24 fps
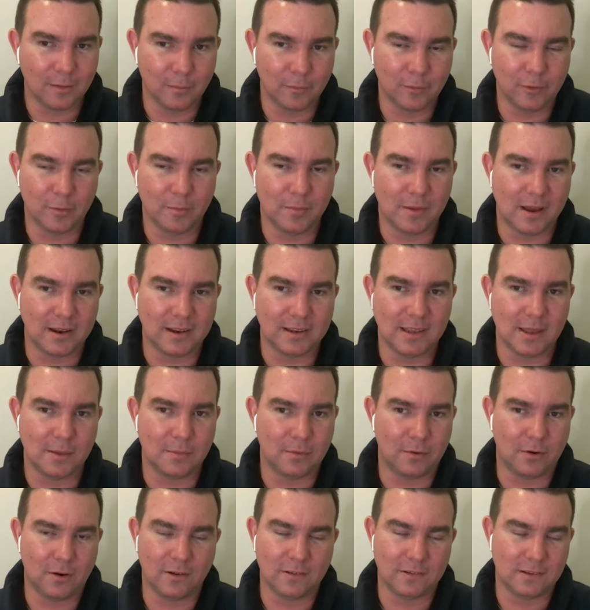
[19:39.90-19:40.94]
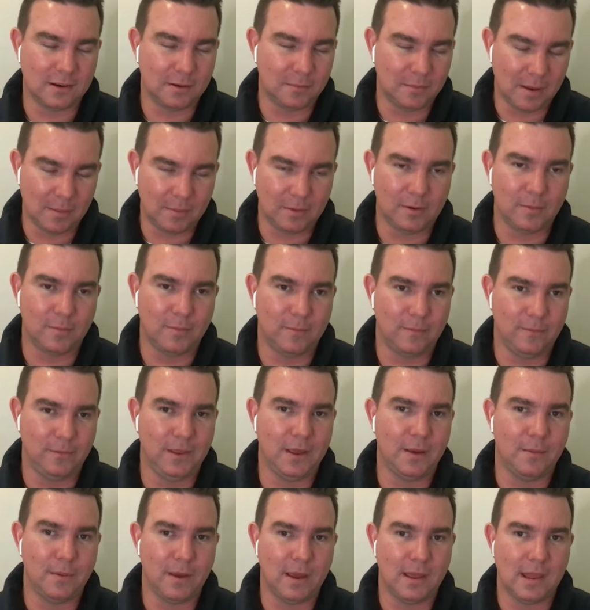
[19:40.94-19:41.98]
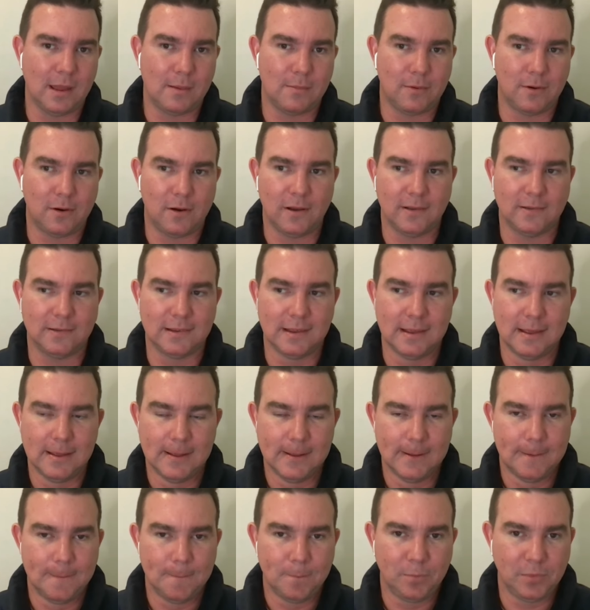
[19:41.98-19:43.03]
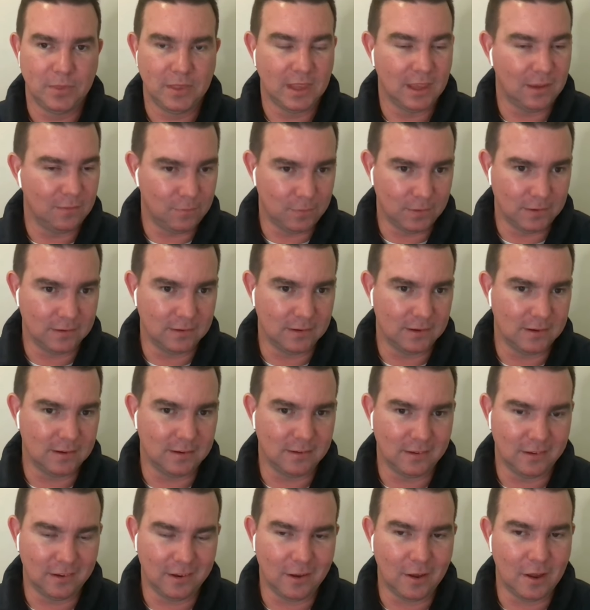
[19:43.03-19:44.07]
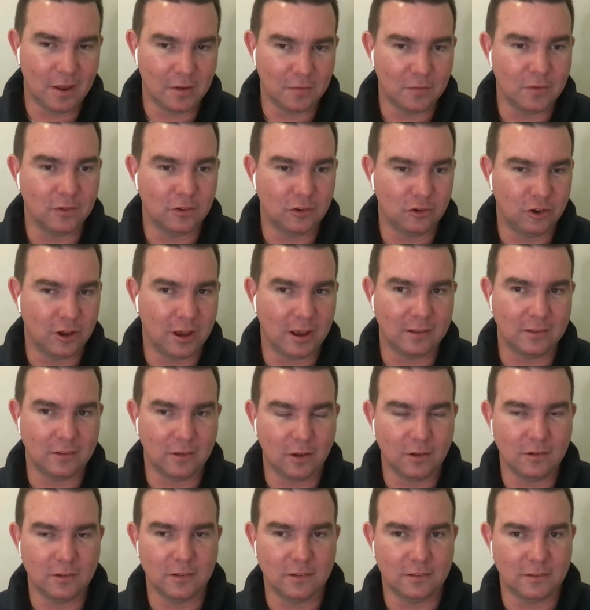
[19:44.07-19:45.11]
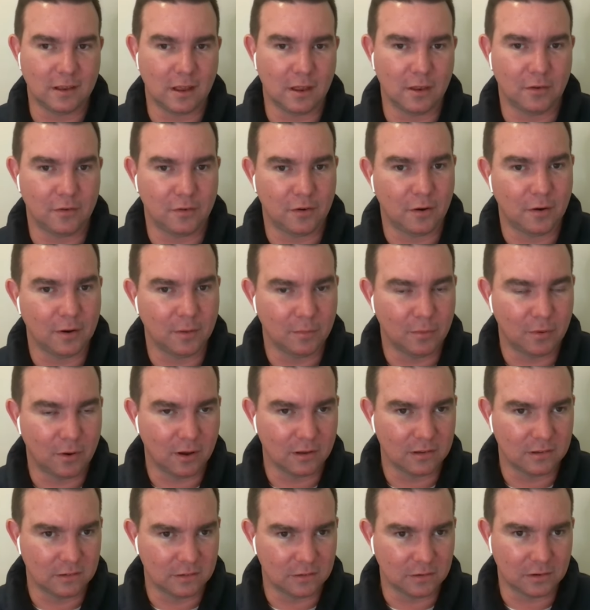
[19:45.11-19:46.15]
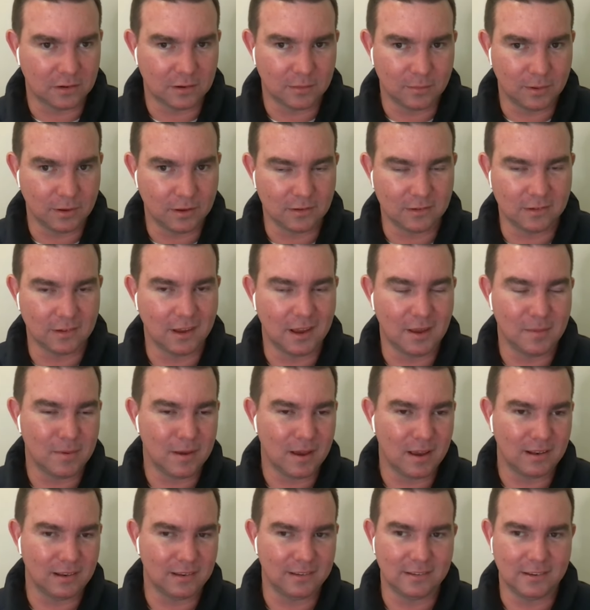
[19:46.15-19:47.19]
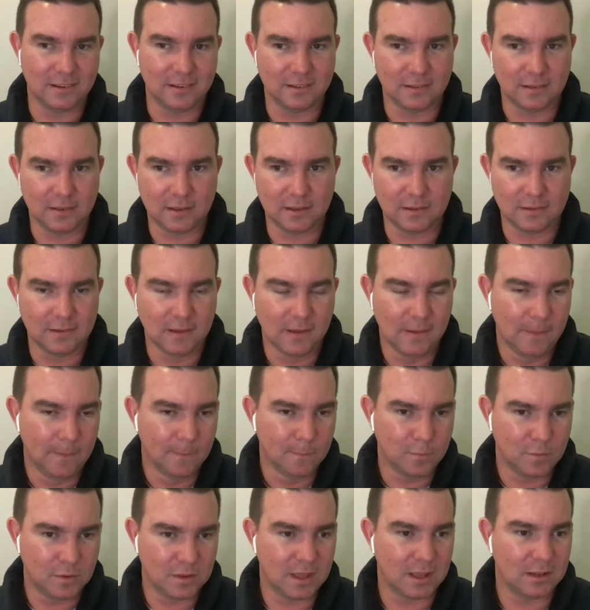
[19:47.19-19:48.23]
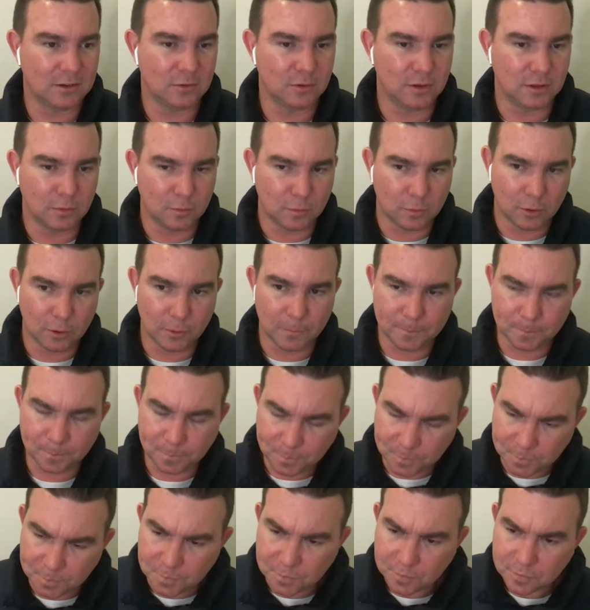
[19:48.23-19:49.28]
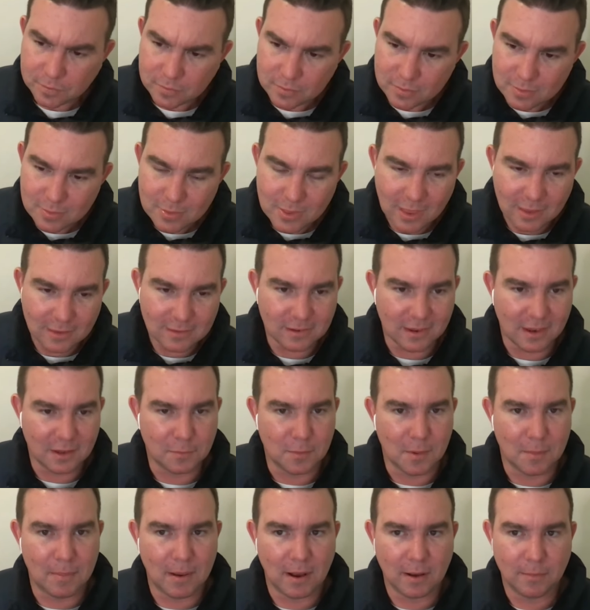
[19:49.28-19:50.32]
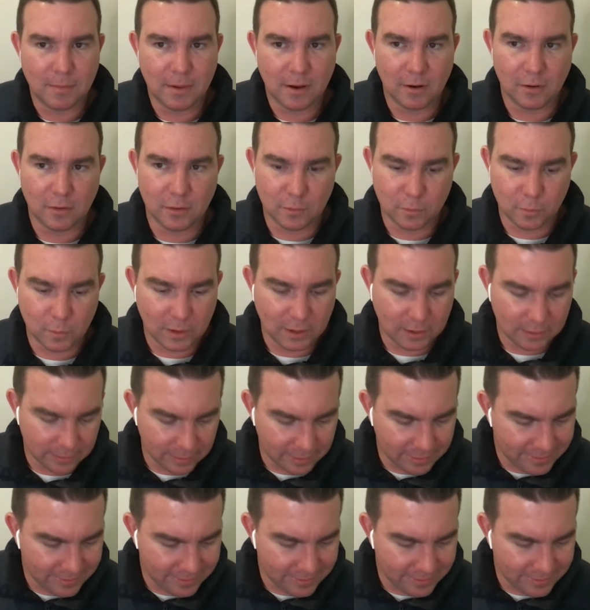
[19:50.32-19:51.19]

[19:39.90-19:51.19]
commanding that price, and I'm happy to, pay that price, if it's checked, don't just start throwing prices on it because eBay listings are this without doing the work. So that's my bugbear of the week.